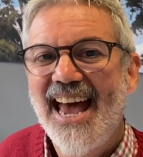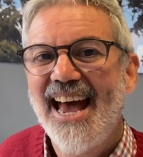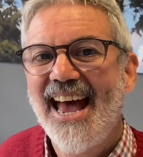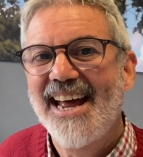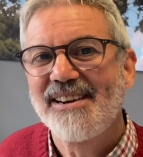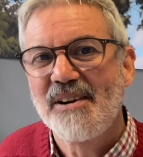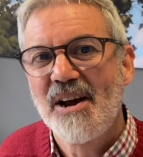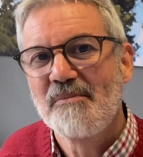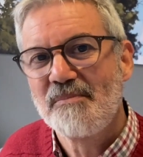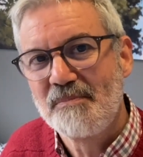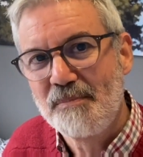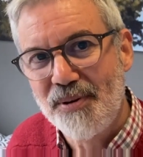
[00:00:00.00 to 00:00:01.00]
and
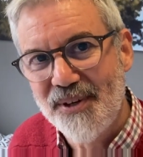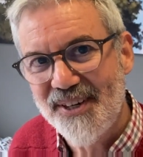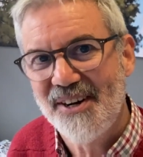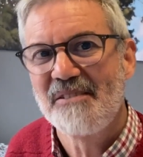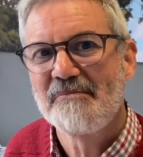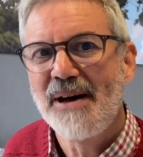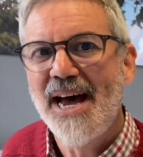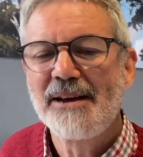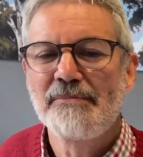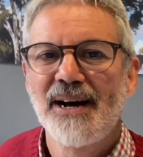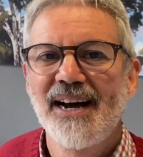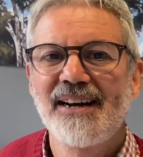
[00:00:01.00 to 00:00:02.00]
put it on
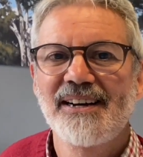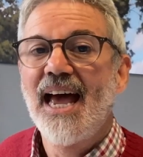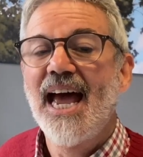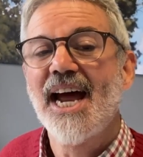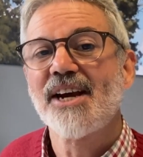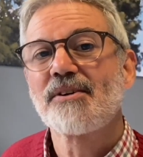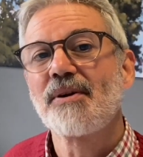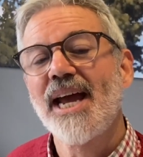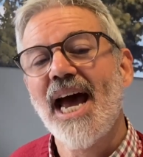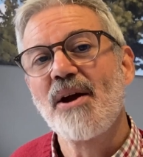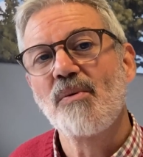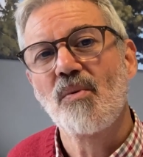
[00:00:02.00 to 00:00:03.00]
paper and
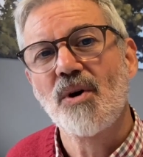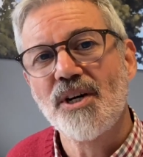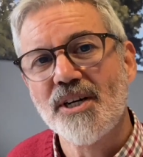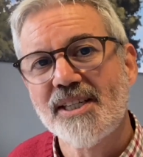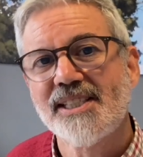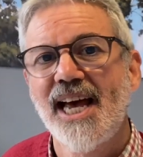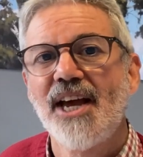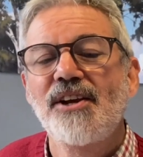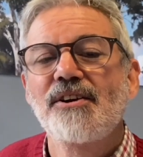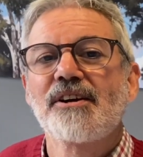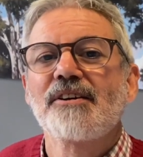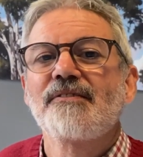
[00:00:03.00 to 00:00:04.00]
create works that
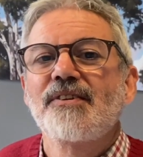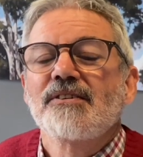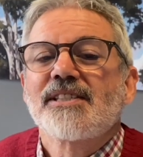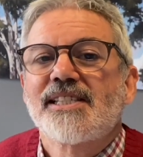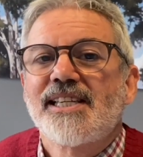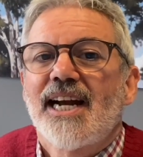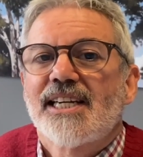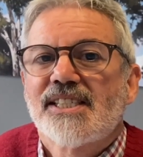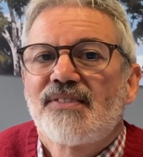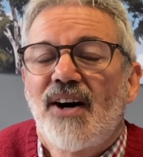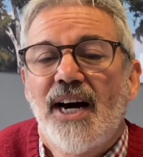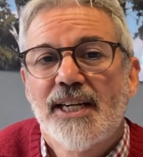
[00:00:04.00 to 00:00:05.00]
you can feel
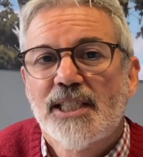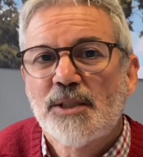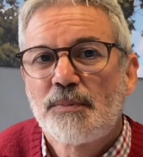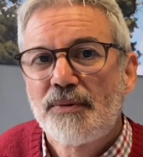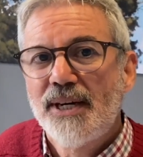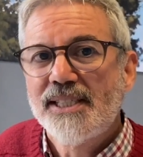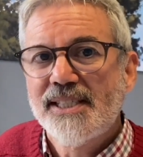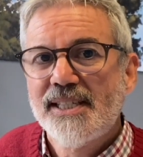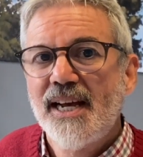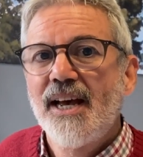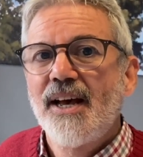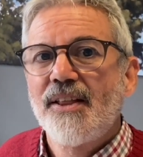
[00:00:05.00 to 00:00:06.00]
satisfied, express
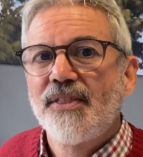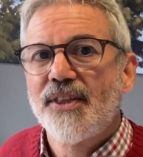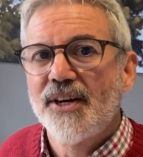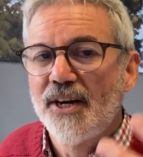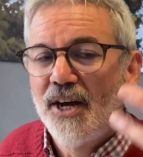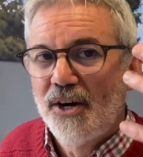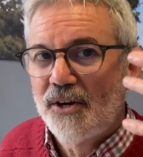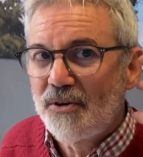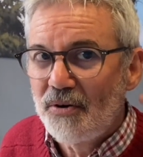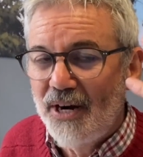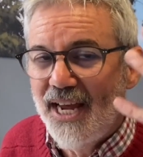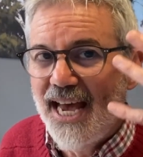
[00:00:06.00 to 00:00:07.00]
the
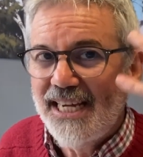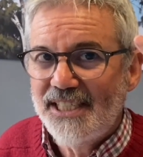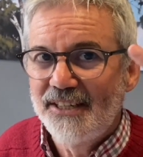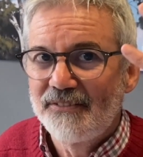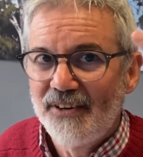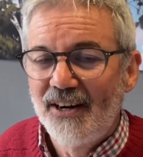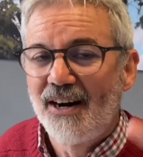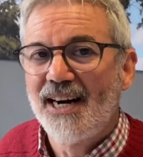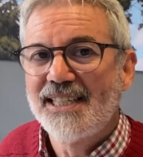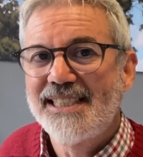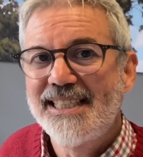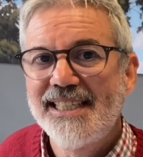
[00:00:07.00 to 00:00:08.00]
creative
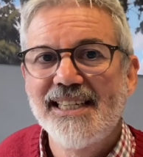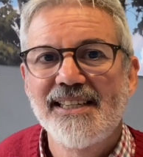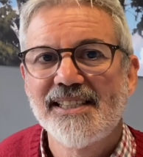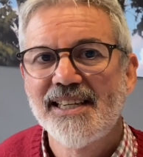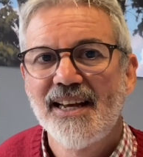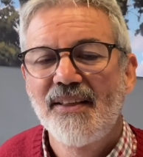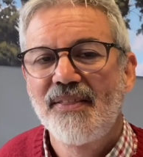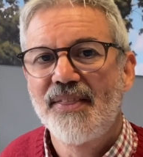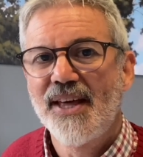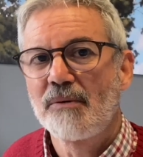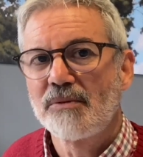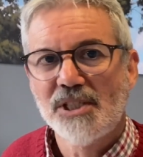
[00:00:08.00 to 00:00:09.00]
ideas
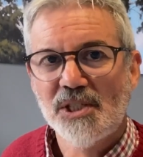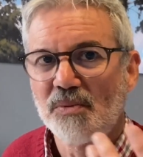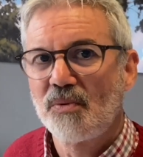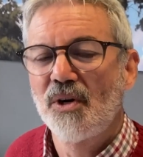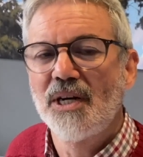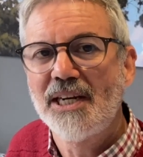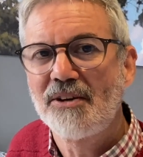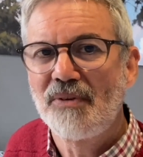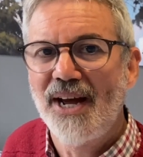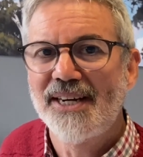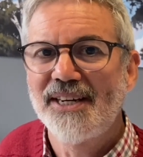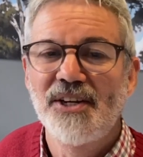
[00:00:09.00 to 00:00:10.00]
that were swirling
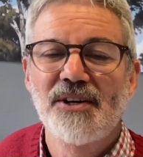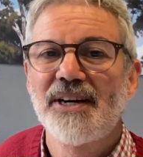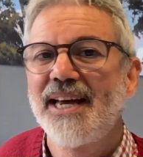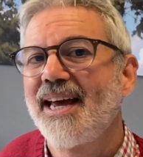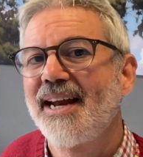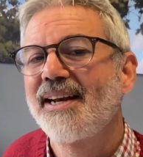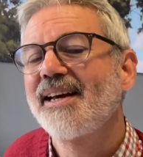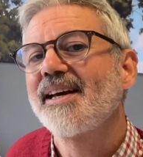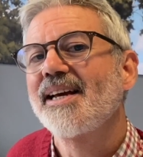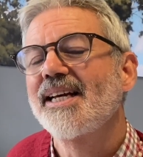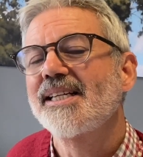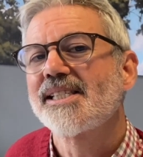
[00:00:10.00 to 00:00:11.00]
around in your head
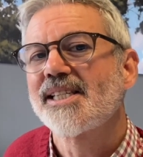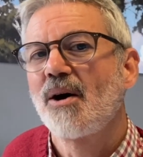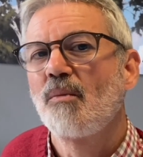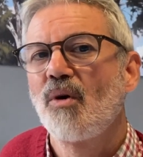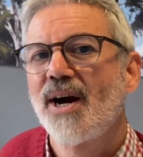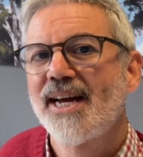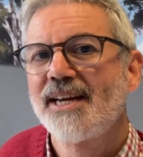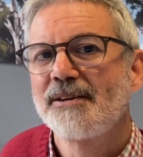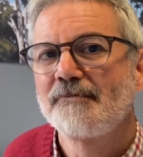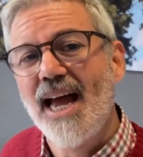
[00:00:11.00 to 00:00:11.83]
in some way.